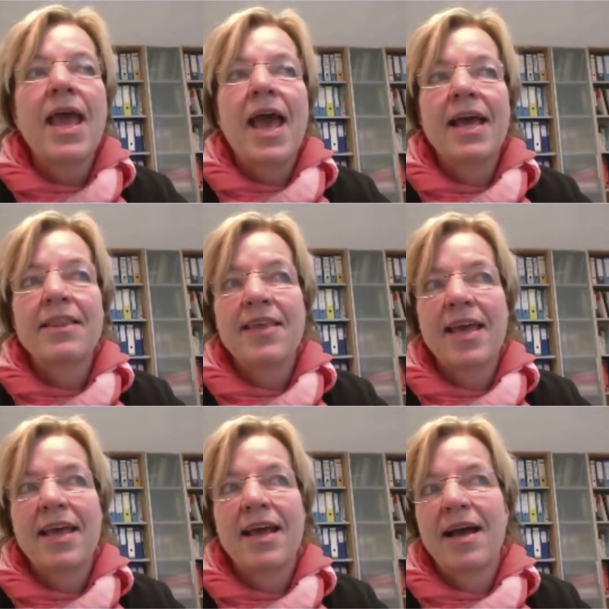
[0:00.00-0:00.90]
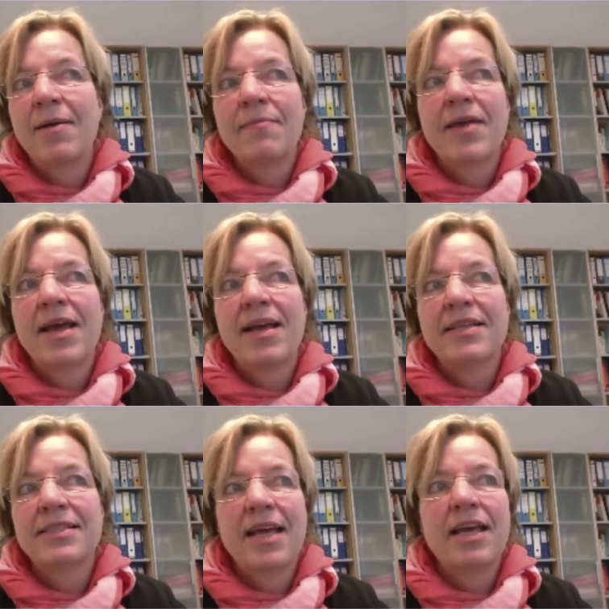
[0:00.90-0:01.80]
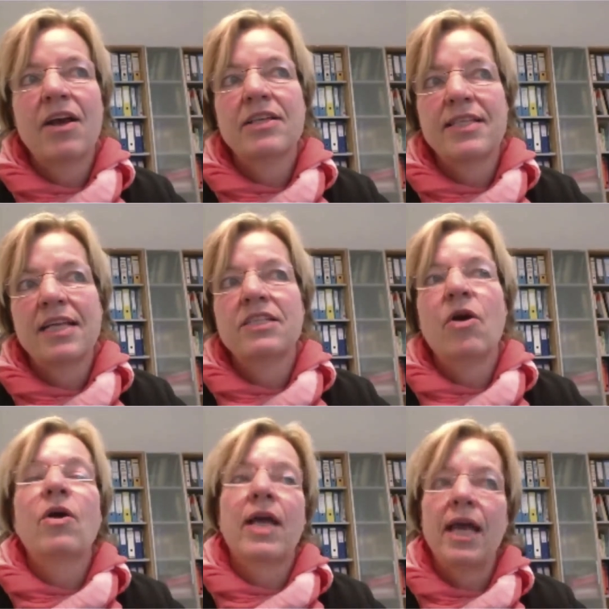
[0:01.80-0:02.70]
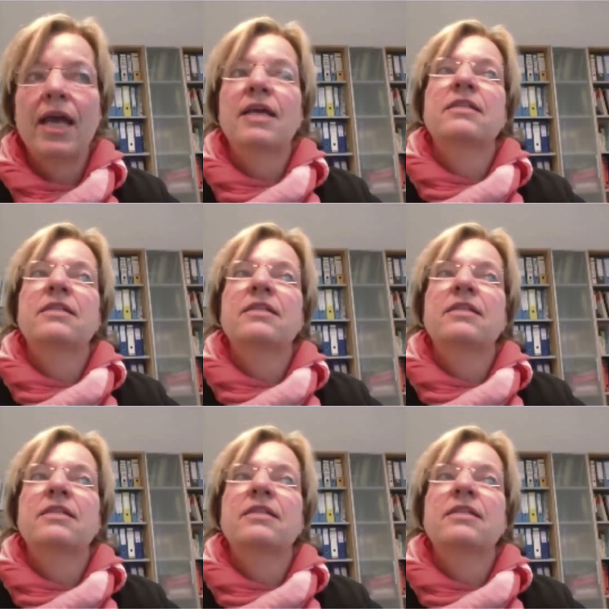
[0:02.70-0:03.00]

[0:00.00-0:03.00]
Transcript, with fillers: and they said, okay,